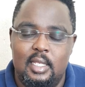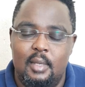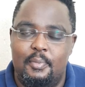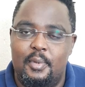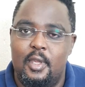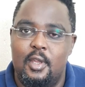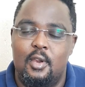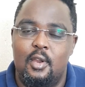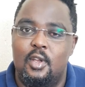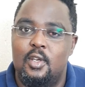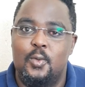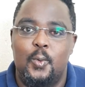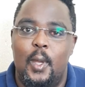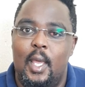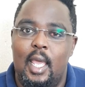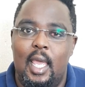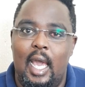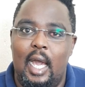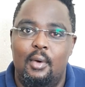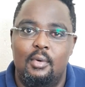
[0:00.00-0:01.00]
a period
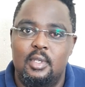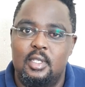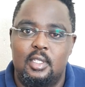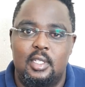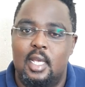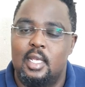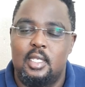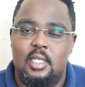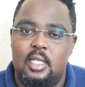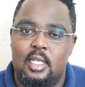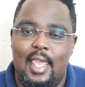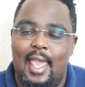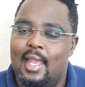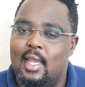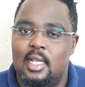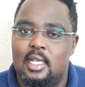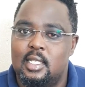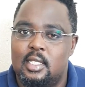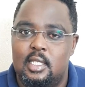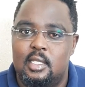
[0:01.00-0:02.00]
where I was just
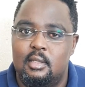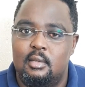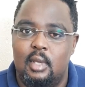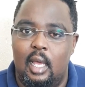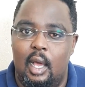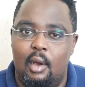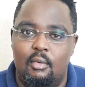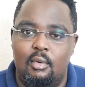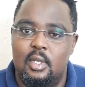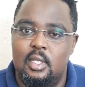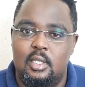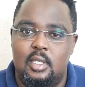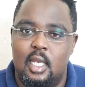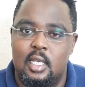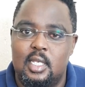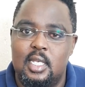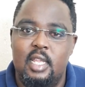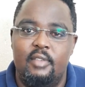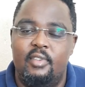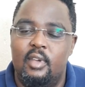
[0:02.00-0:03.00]
careless. I was
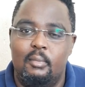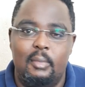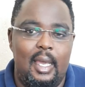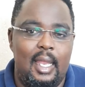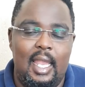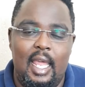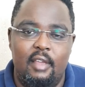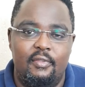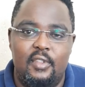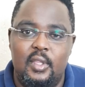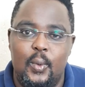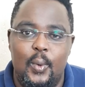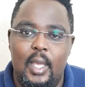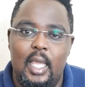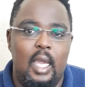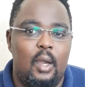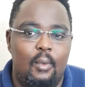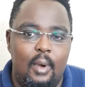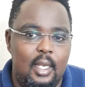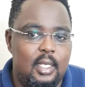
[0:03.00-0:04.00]
just living my life the
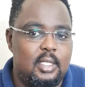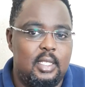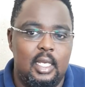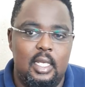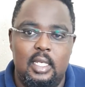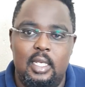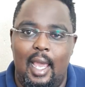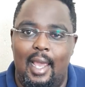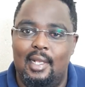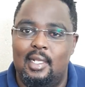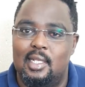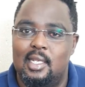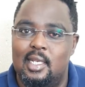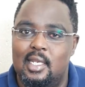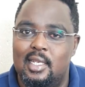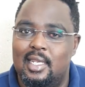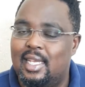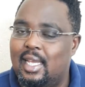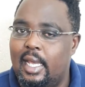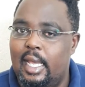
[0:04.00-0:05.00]
way I wanted. I
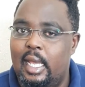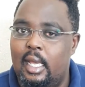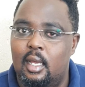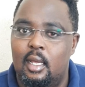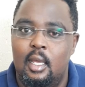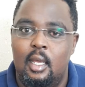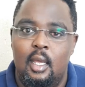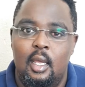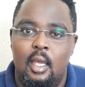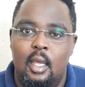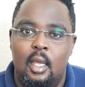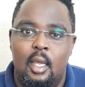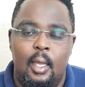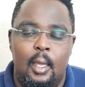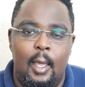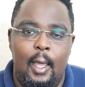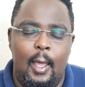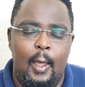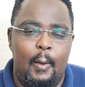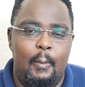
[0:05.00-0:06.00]
didn't care.
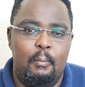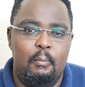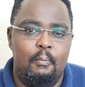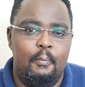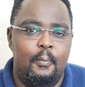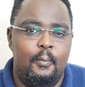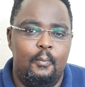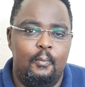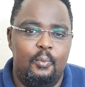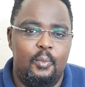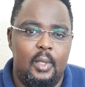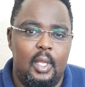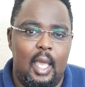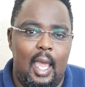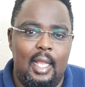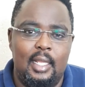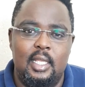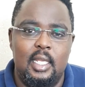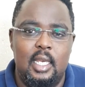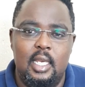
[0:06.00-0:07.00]
I
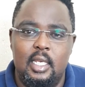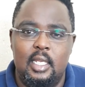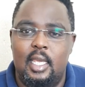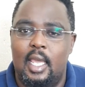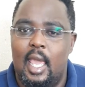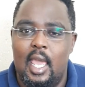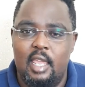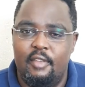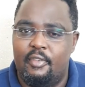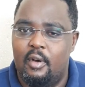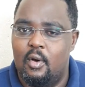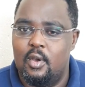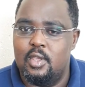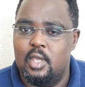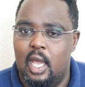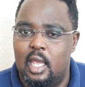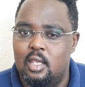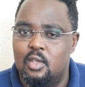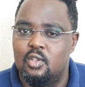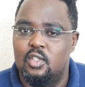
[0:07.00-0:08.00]
didn't care if
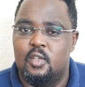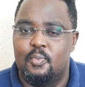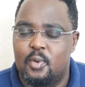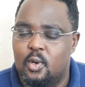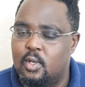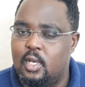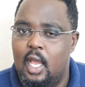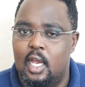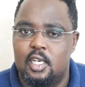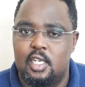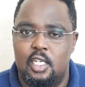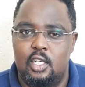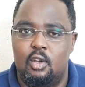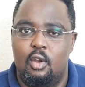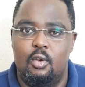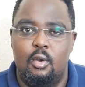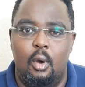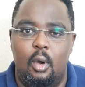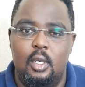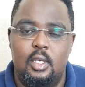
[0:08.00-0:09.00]
I used protection
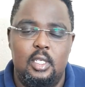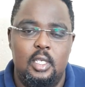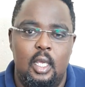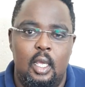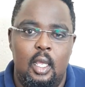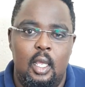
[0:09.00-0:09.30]
or not.